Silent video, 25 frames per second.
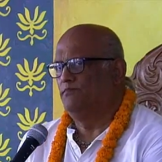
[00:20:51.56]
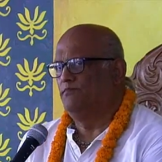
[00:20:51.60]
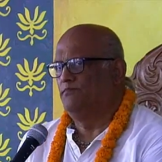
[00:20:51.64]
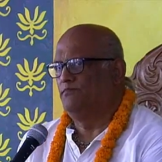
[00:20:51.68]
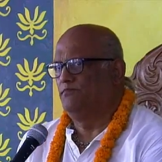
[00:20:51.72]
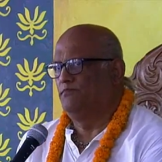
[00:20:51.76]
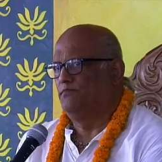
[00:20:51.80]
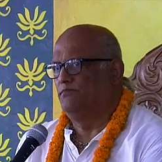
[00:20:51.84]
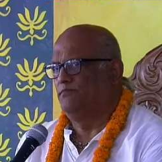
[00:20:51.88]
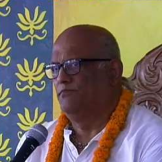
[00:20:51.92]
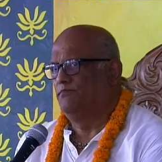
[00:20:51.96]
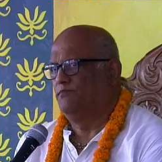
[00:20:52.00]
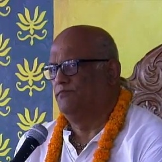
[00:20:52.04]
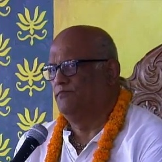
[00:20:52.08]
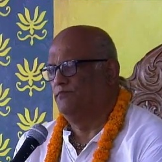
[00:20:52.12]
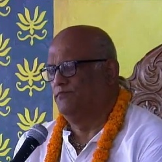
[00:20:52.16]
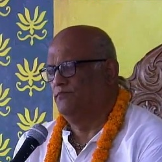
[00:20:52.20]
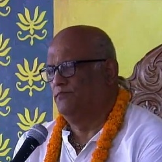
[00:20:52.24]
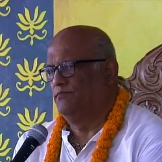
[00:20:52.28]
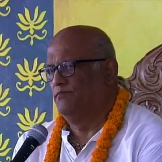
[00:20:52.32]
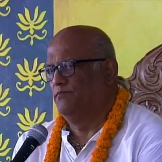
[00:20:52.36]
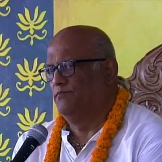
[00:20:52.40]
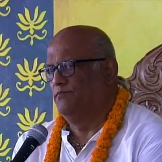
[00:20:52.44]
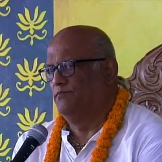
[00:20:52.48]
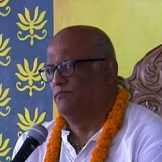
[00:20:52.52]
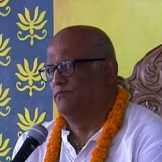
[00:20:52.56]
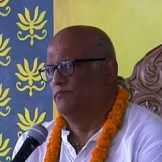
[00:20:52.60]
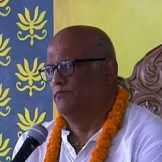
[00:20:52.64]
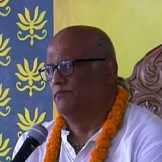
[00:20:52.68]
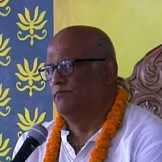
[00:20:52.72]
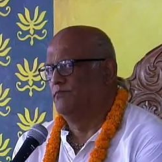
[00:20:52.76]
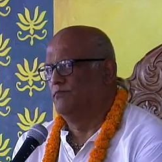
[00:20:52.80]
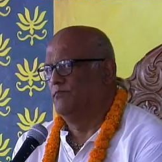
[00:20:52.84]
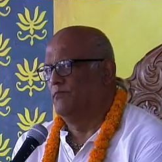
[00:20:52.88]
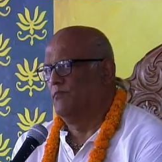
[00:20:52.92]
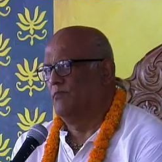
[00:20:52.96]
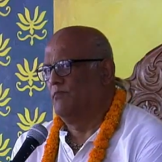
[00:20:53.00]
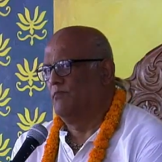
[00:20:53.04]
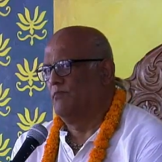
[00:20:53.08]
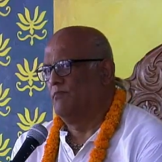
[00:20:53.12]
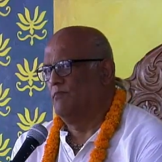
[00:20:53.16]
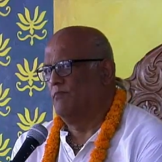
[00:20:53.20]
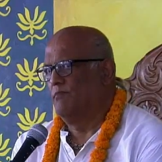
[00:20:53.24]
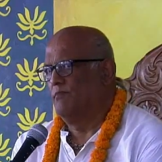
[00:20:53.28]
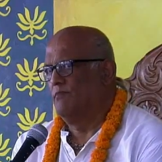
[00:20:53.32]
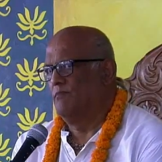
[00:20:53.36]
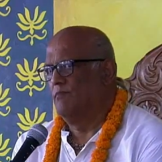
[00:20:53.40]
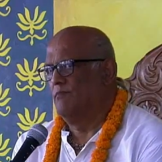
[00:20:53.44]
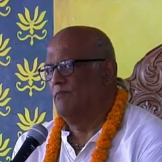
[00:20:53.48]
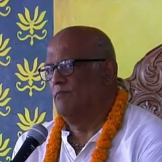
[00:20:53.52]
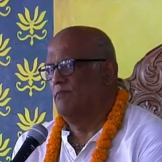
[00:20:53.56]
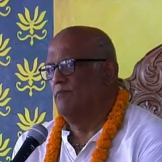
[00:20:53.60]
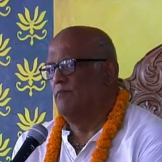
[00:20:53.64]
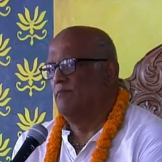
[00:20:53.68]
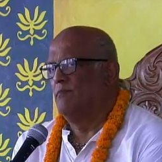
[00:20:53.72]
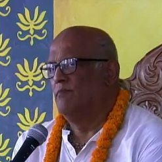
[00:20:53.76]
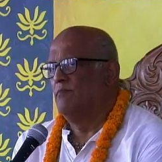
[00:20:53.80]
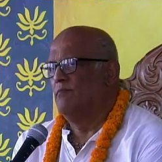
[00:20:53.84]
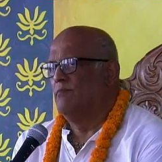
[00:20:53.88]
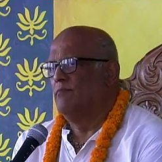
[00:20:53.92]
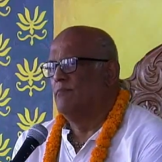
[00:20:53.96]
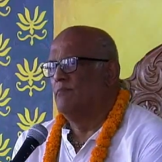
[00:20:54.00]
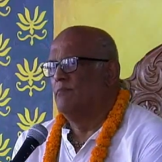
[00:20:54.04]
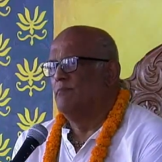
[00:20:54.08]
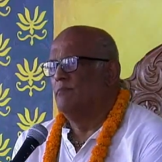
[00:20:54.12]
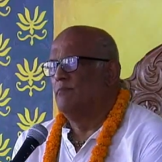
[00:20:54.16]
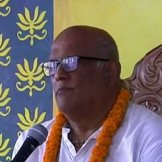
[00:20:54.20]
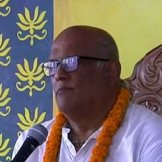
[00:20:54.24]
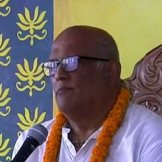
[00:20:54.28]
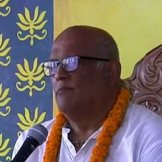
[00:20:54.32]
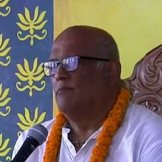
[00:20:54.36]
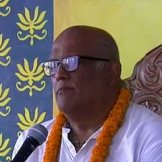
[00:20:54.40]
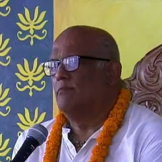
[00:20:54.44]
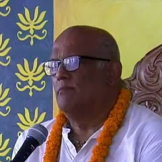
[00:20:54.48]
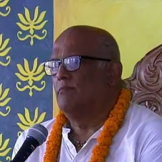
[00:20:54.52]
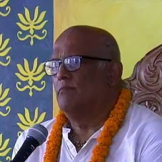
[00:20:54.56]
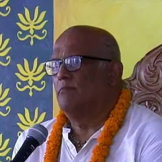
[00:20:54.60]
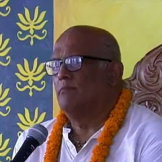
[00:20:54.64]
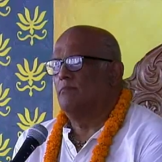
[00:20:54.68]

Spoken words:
(no one is talking)